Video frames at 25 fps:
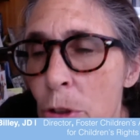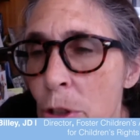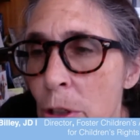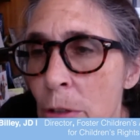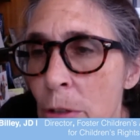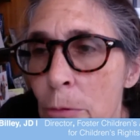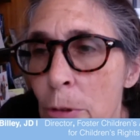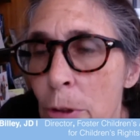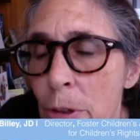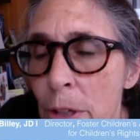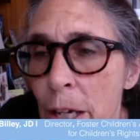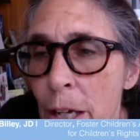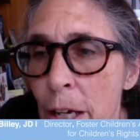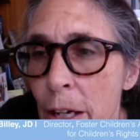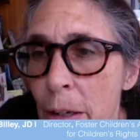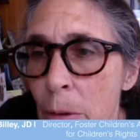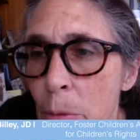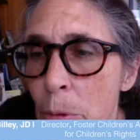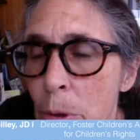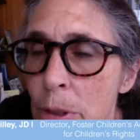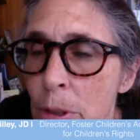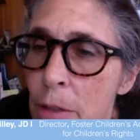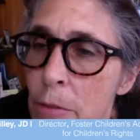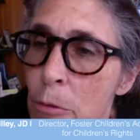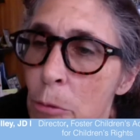for that. I
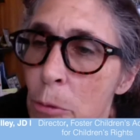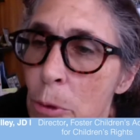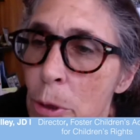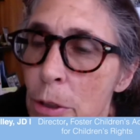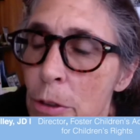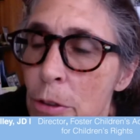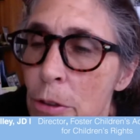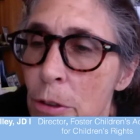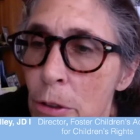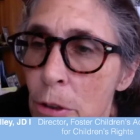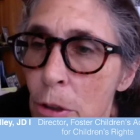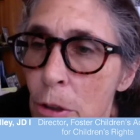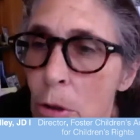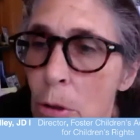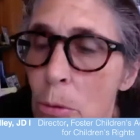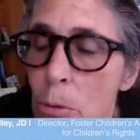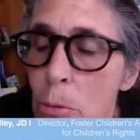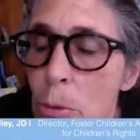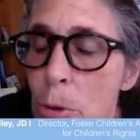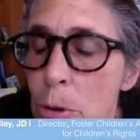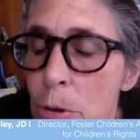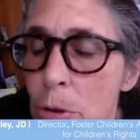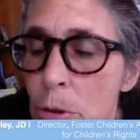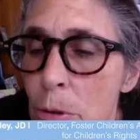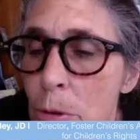want everyone to know
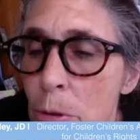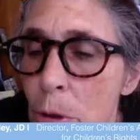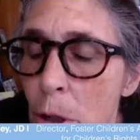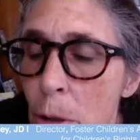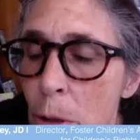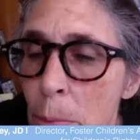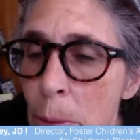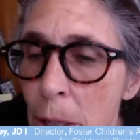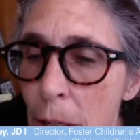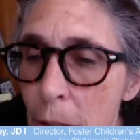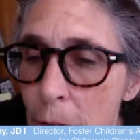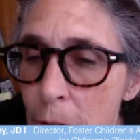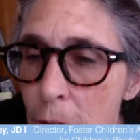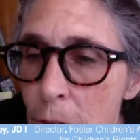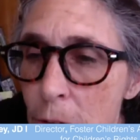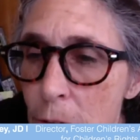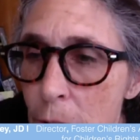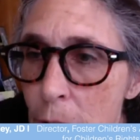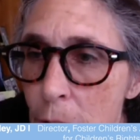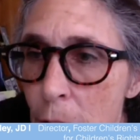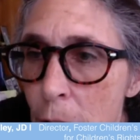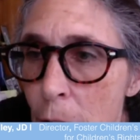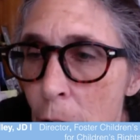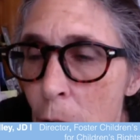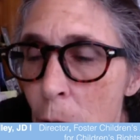we'll do our best.
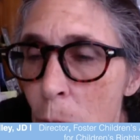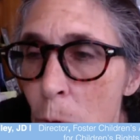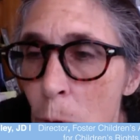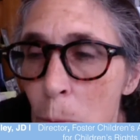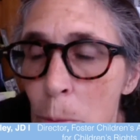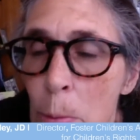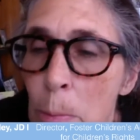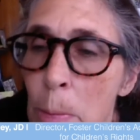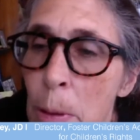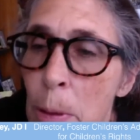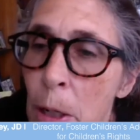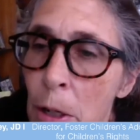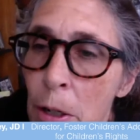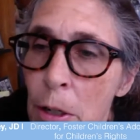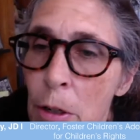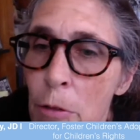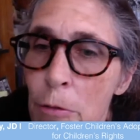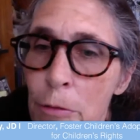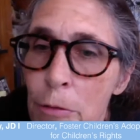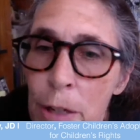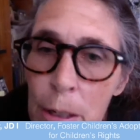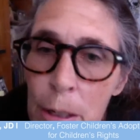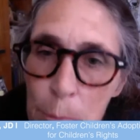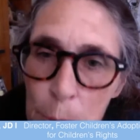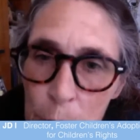We're preparing our
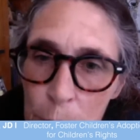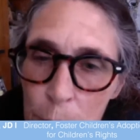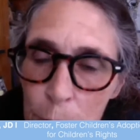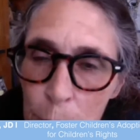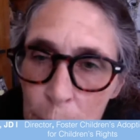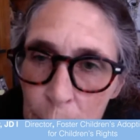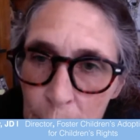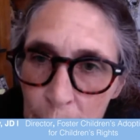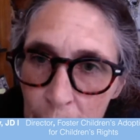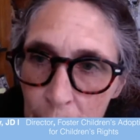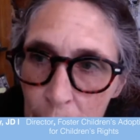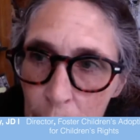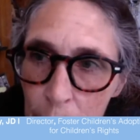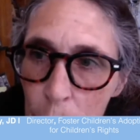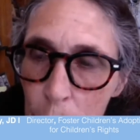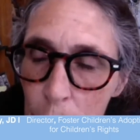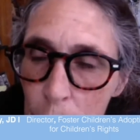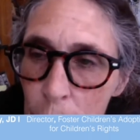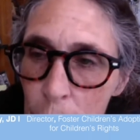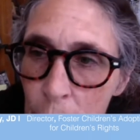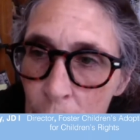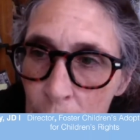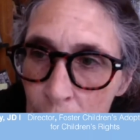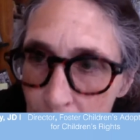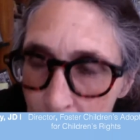families for that. We're
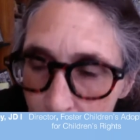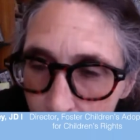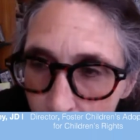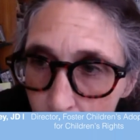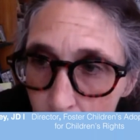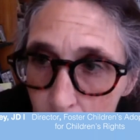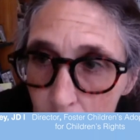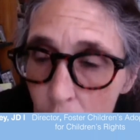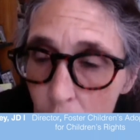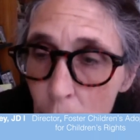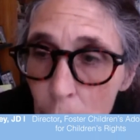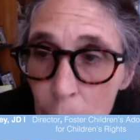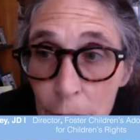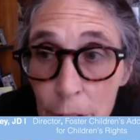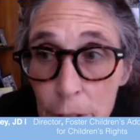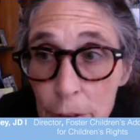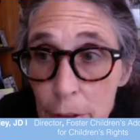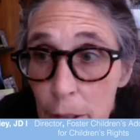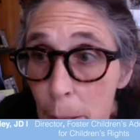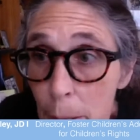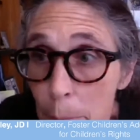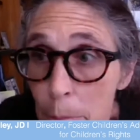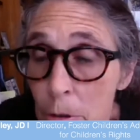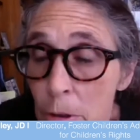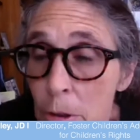sending out all the
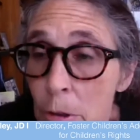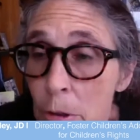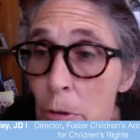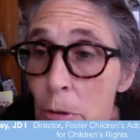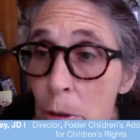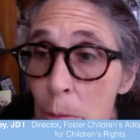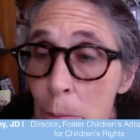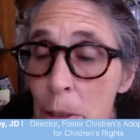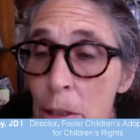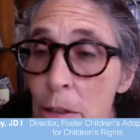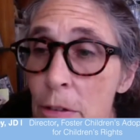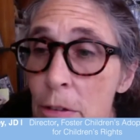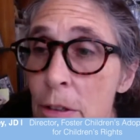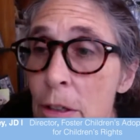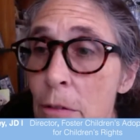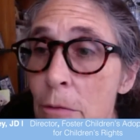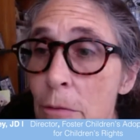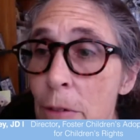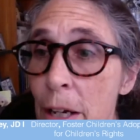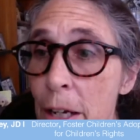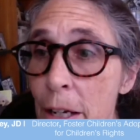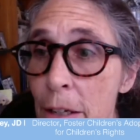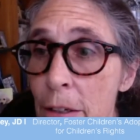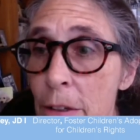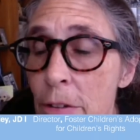adoption agreements in
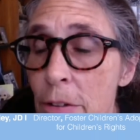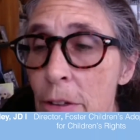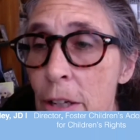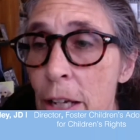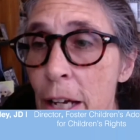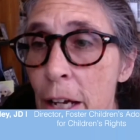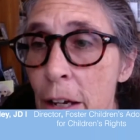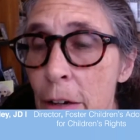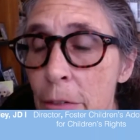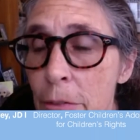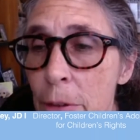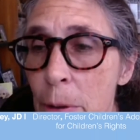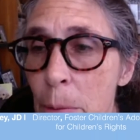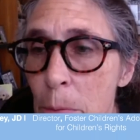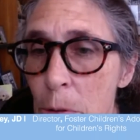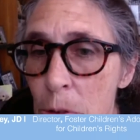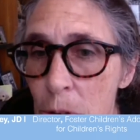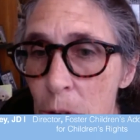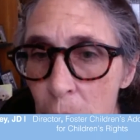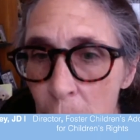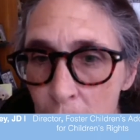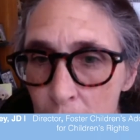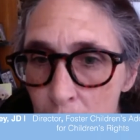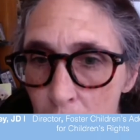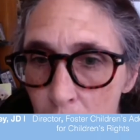advance to have them
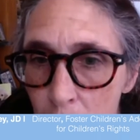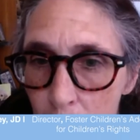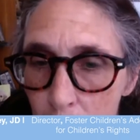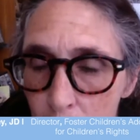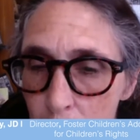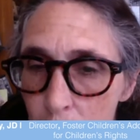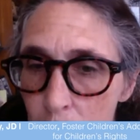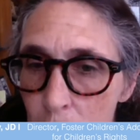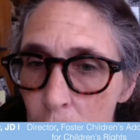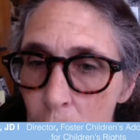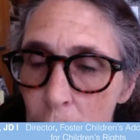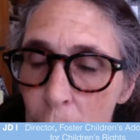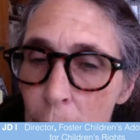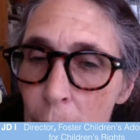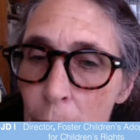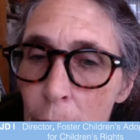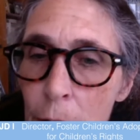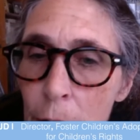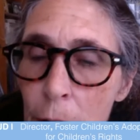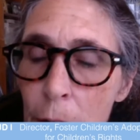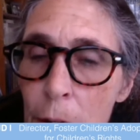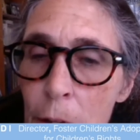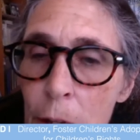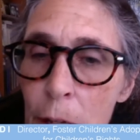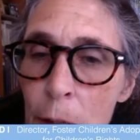sign those.
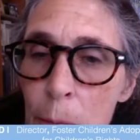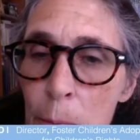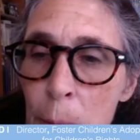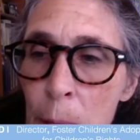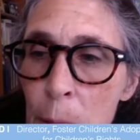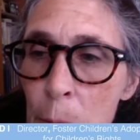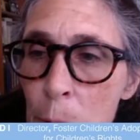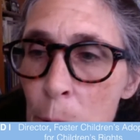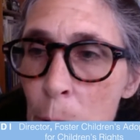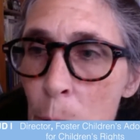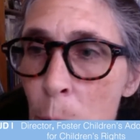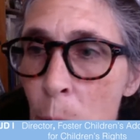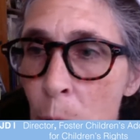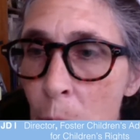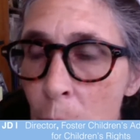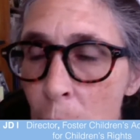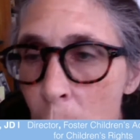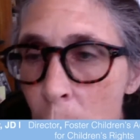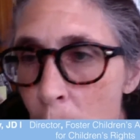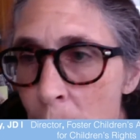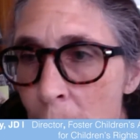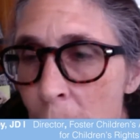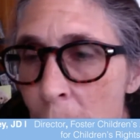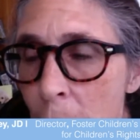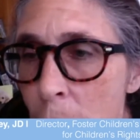It may require
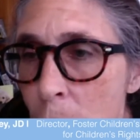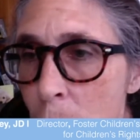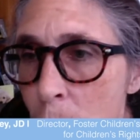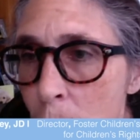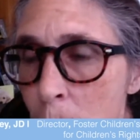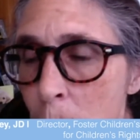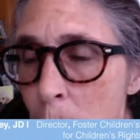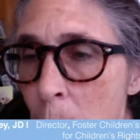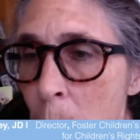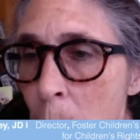going out to a public